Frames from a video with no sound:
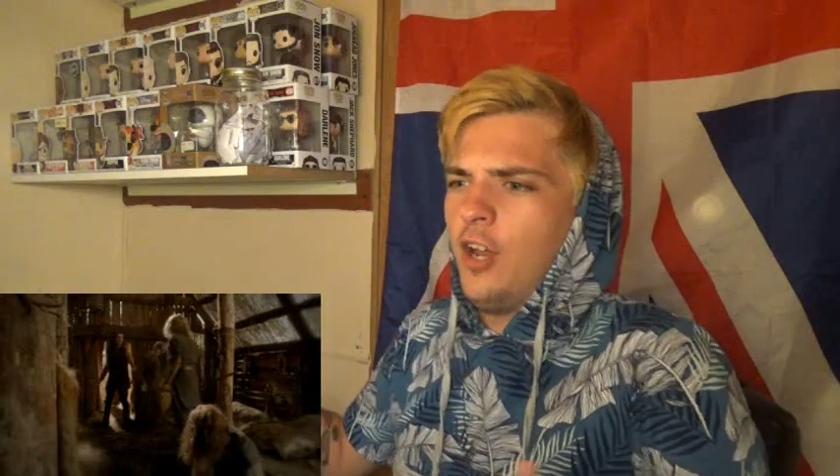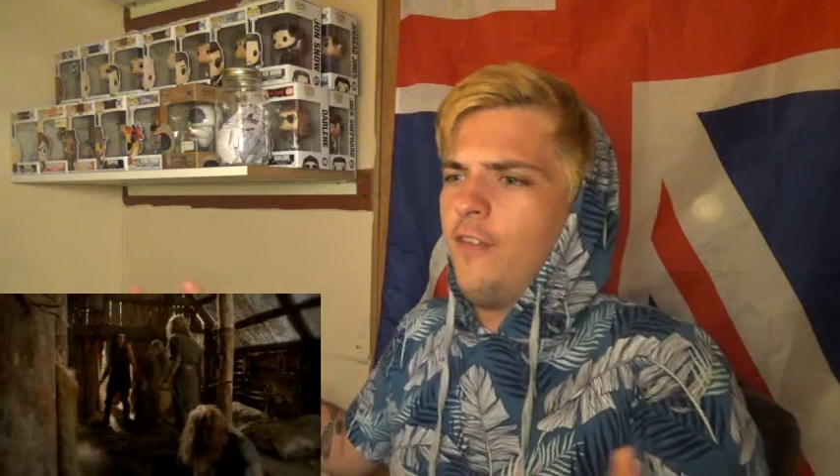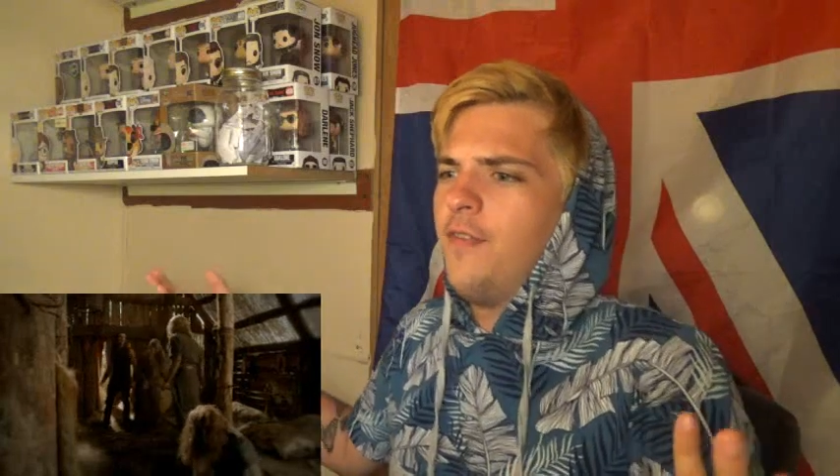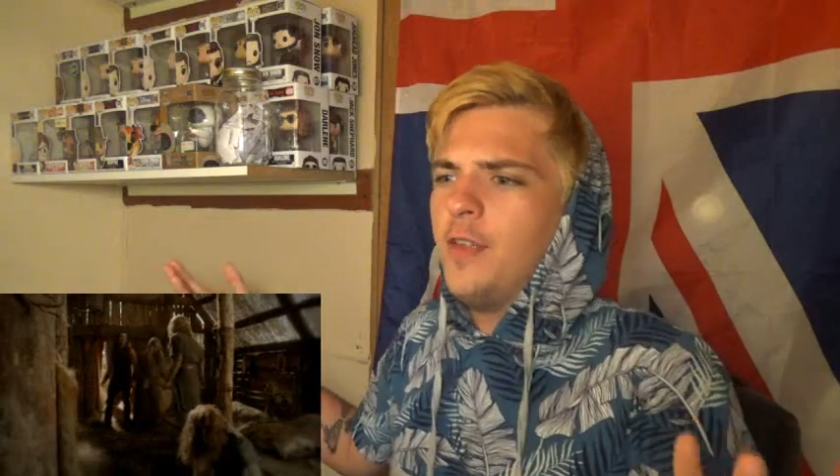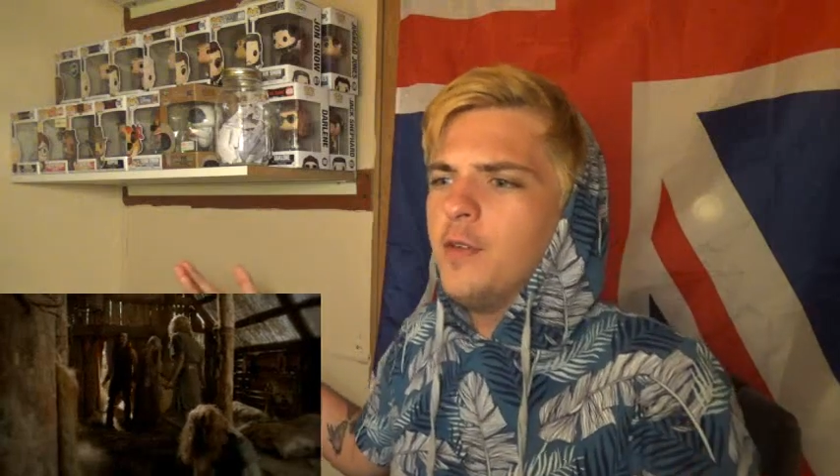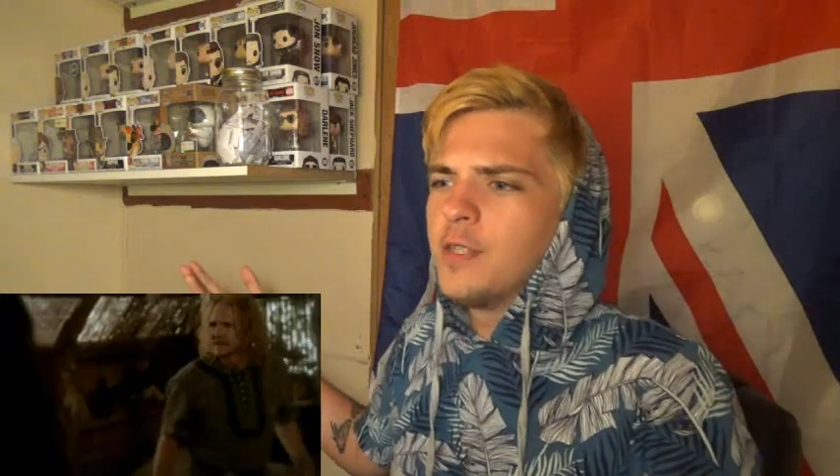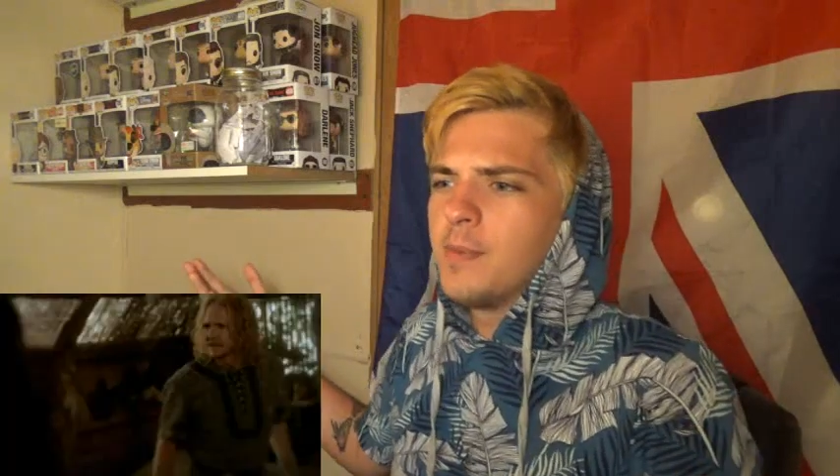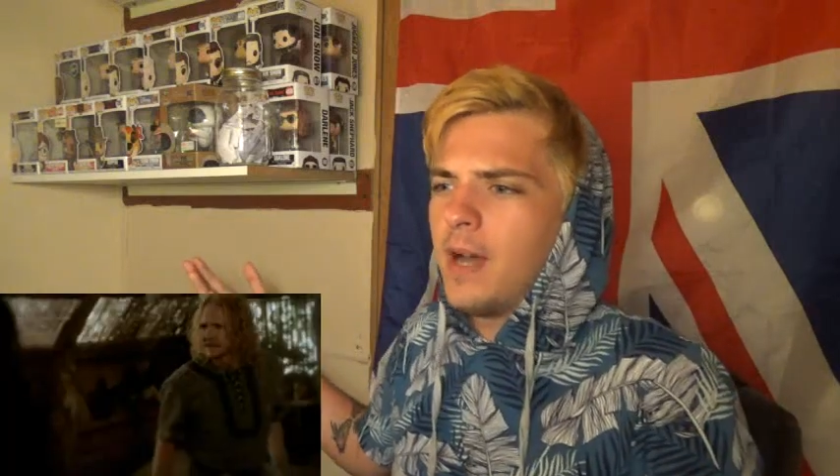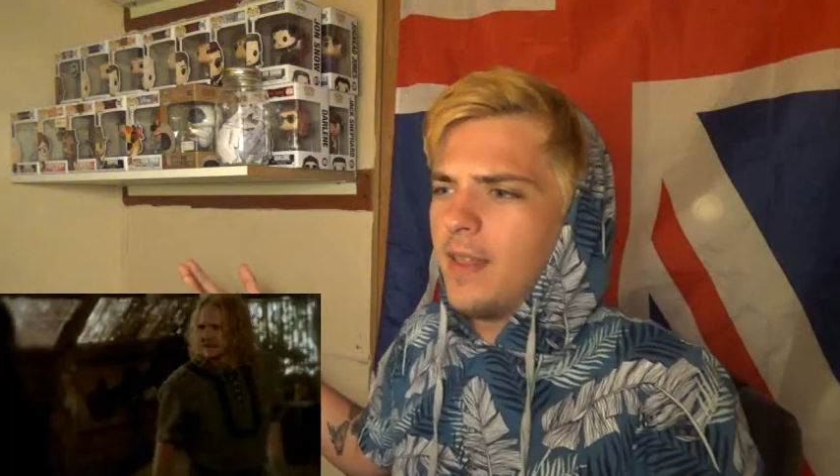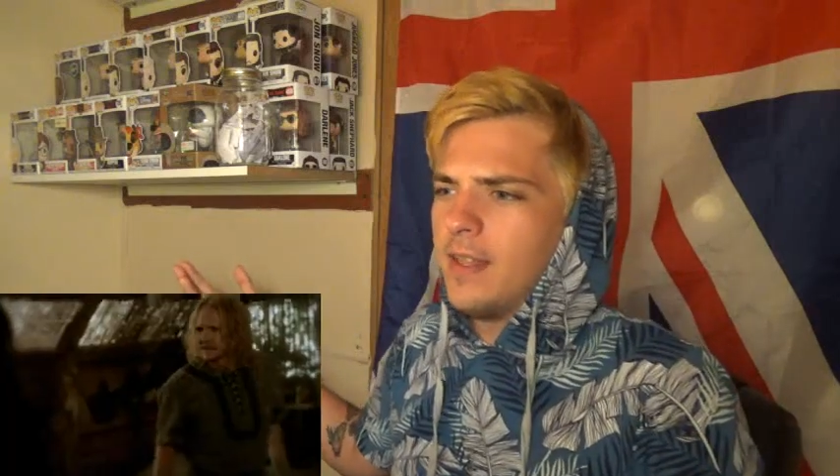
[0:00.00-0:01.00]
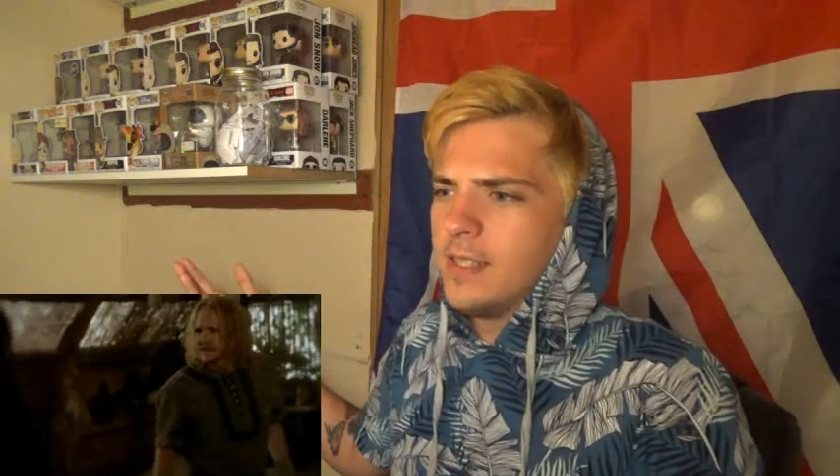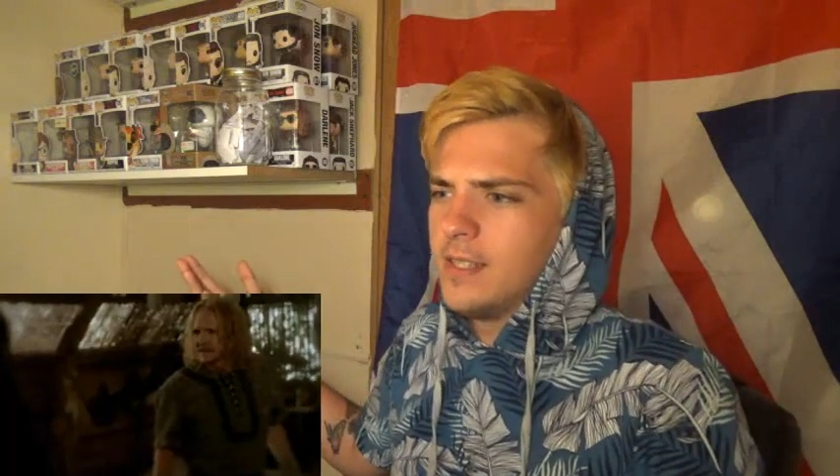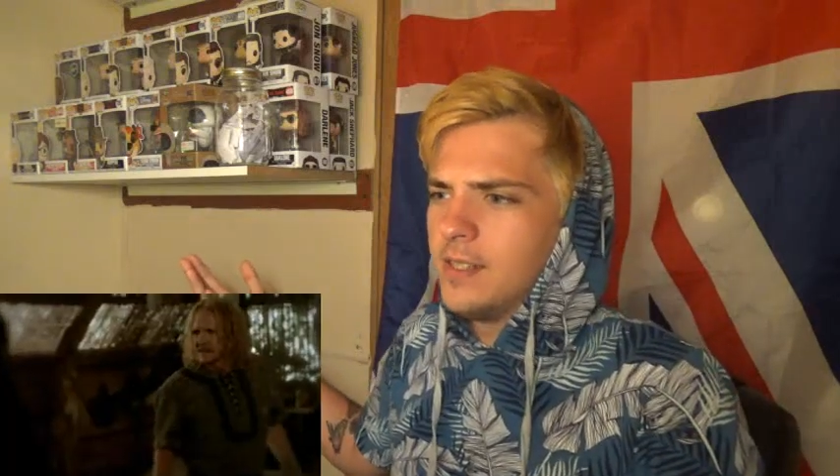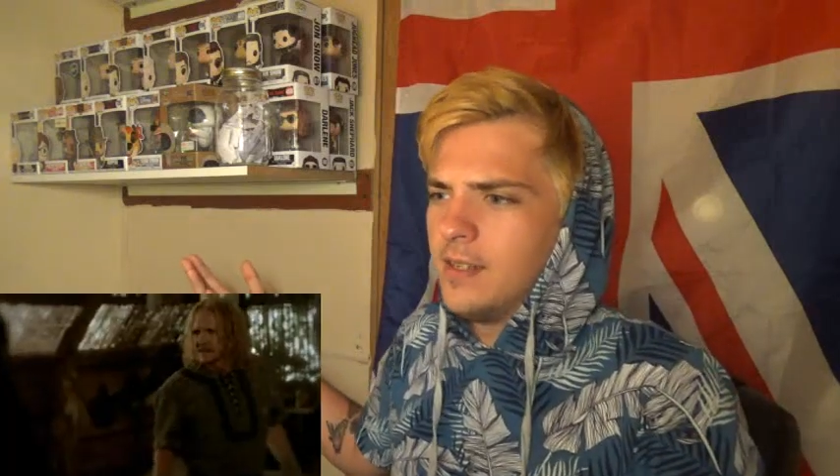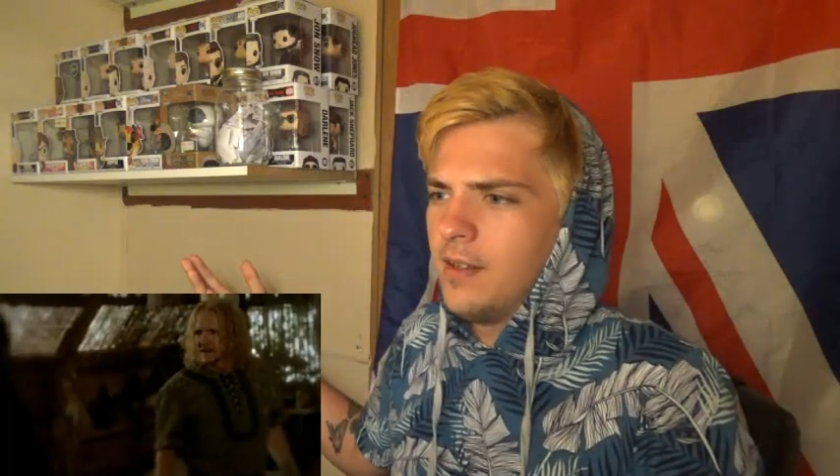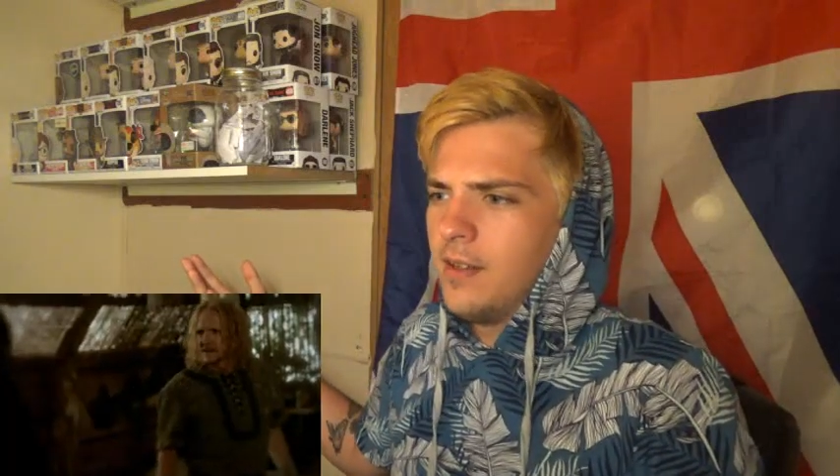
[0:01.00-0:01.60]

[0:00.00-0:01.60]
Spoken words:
confused by this?